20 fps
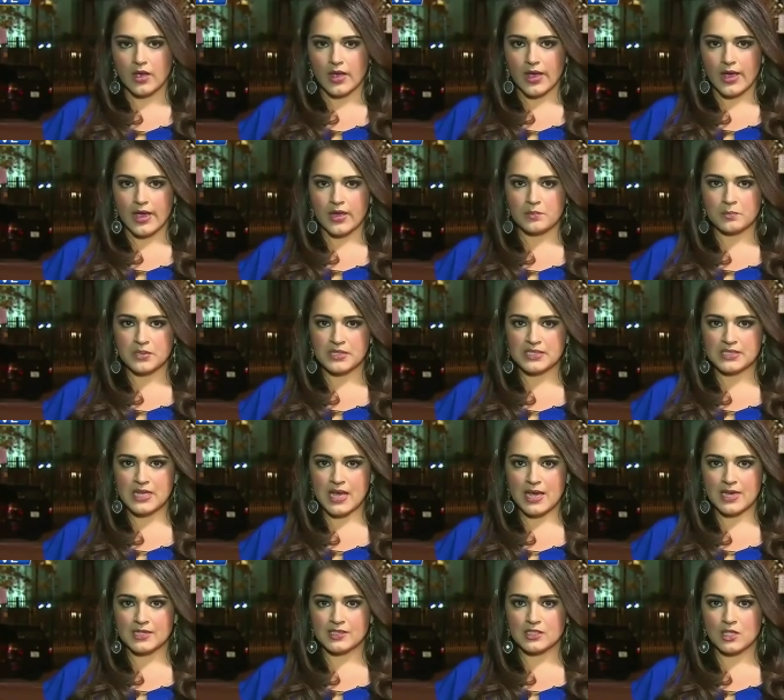And
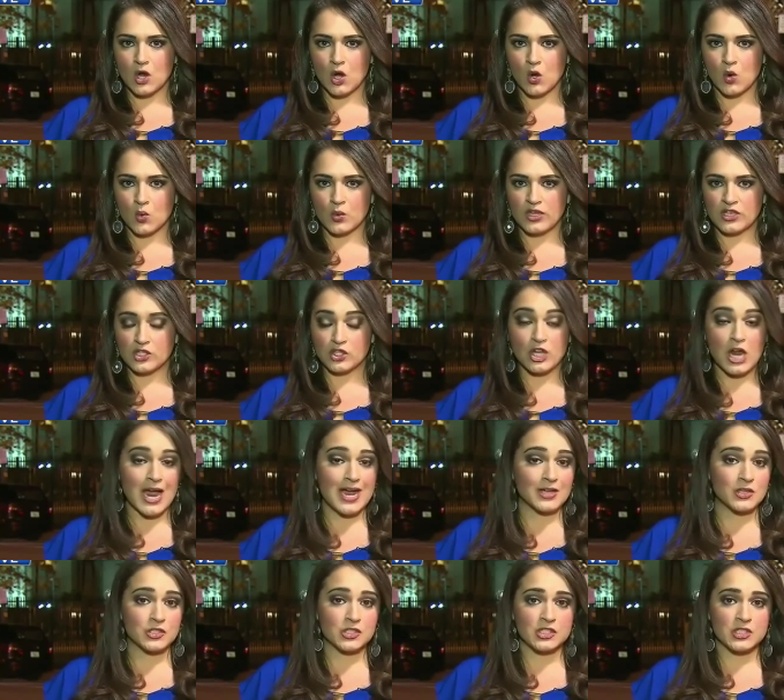besides owing
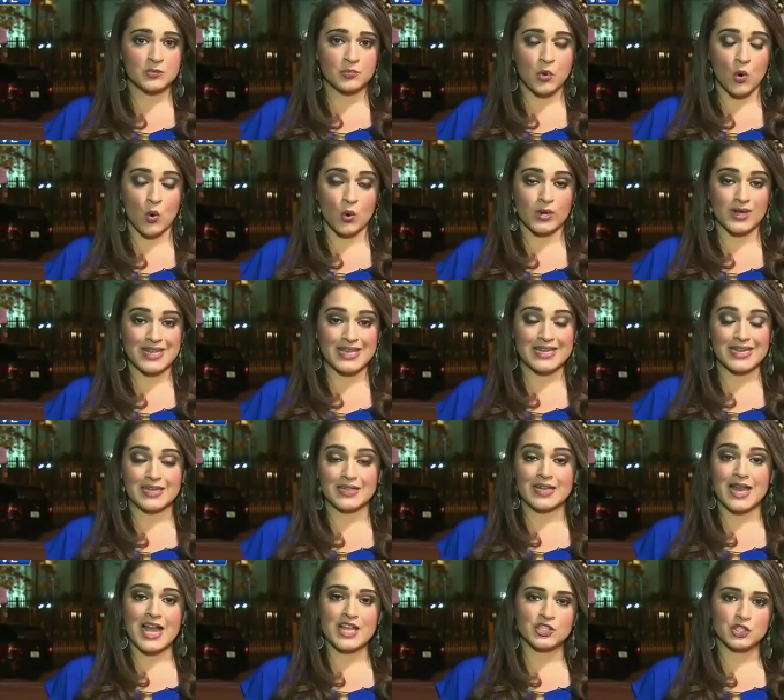child support in
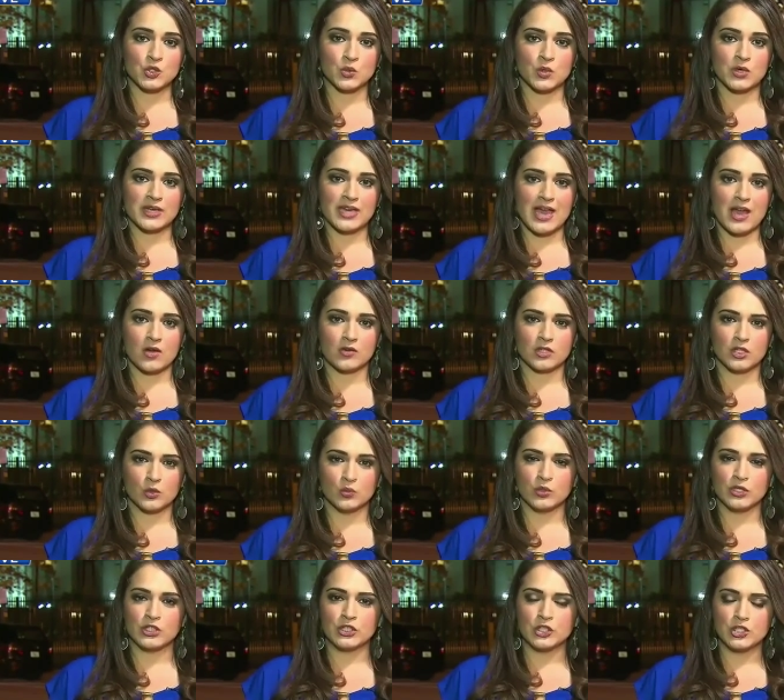Alachua
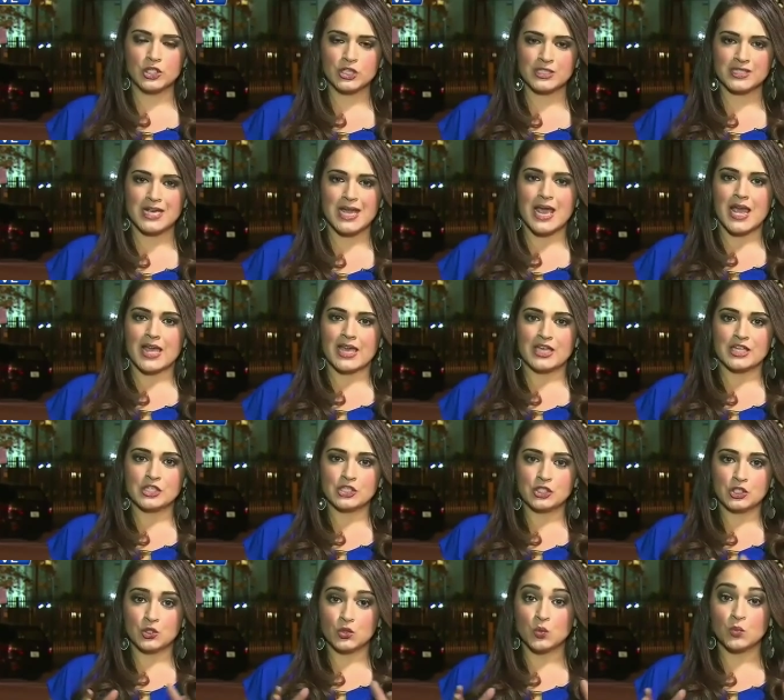County, we looked
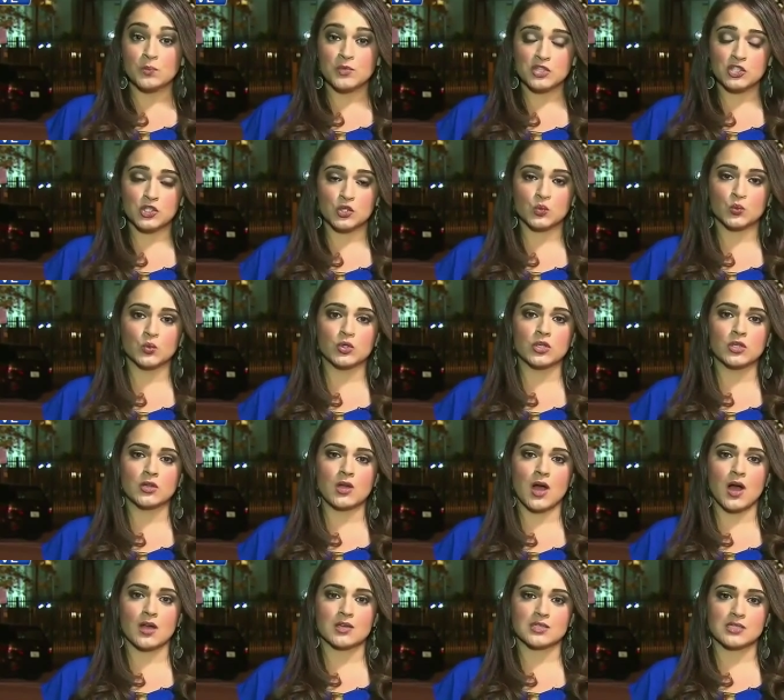into Mr.
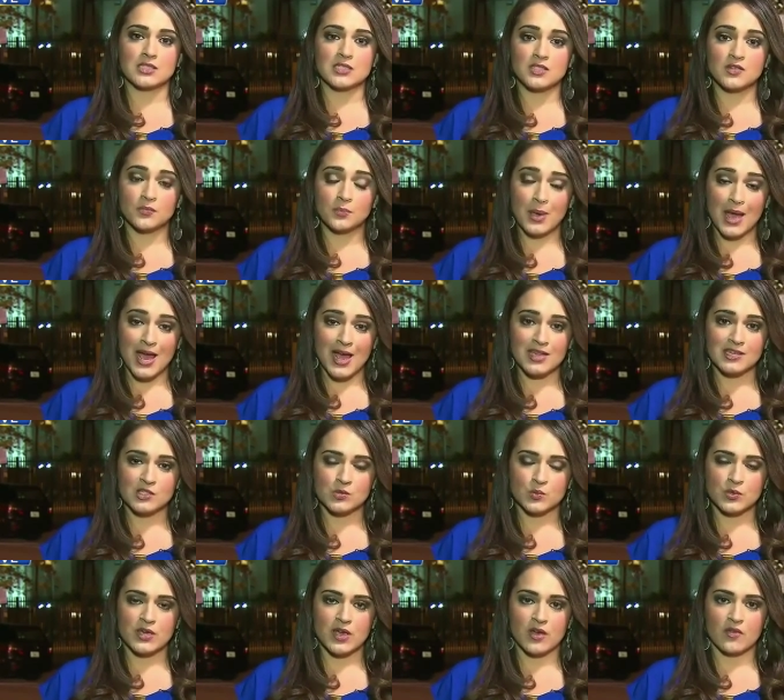Wilcox's
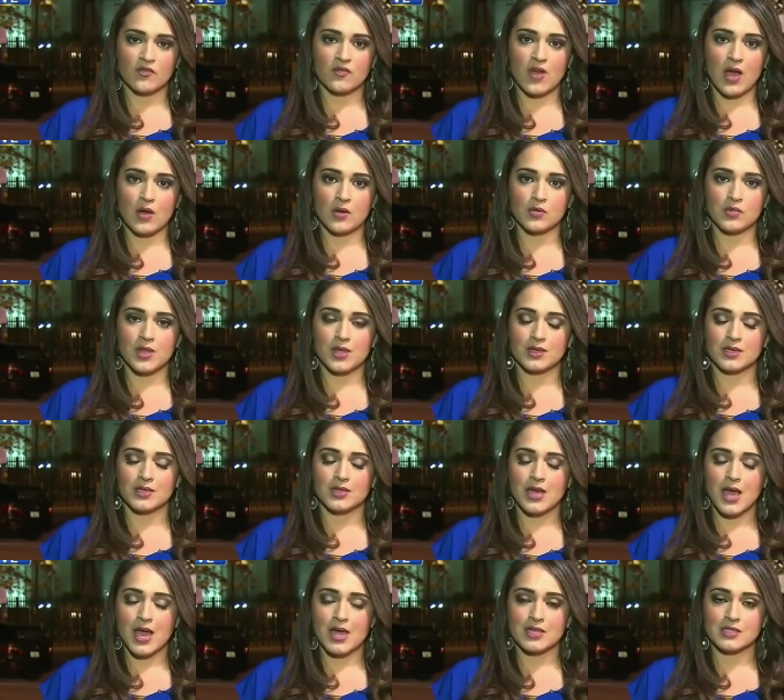past. We have found that
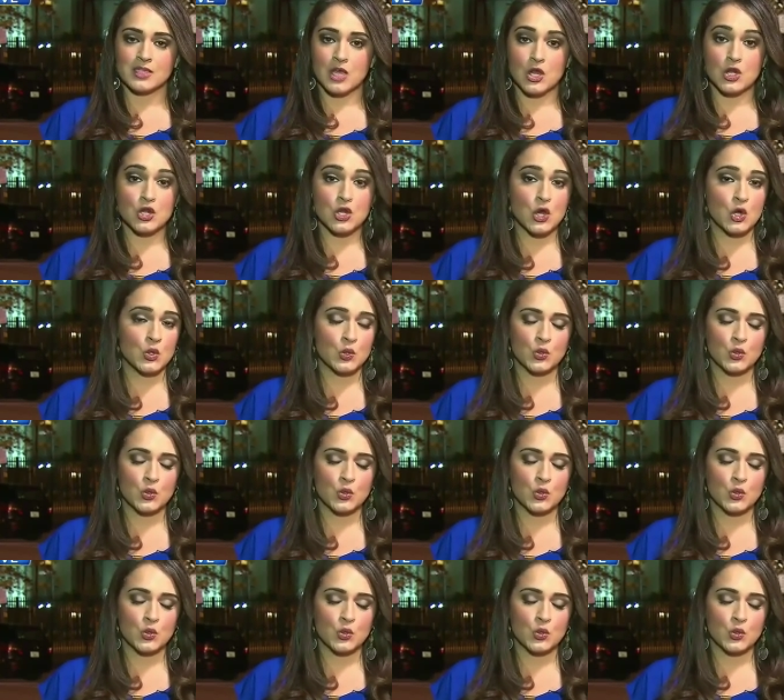he has no